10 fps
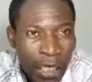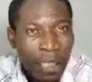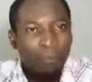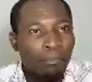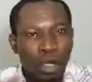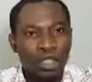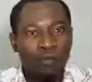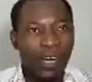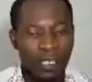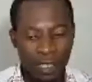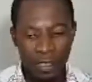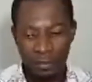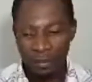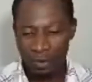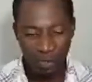Most of us
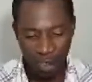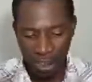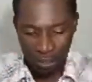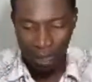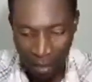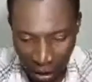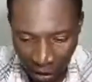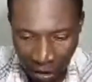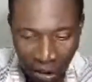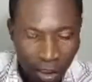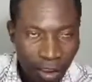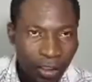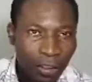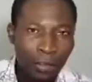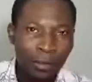will just make that decision
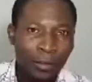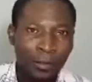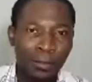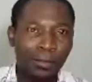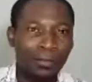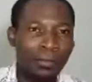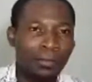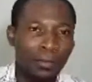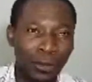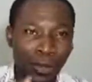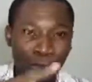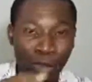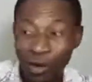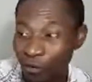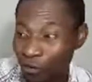because
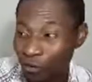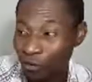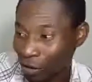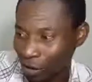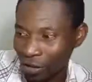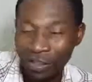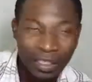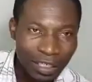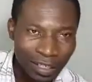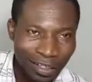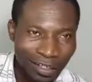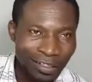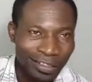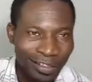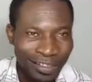of what?
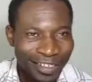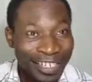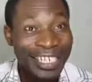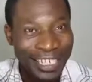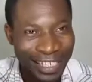Greed.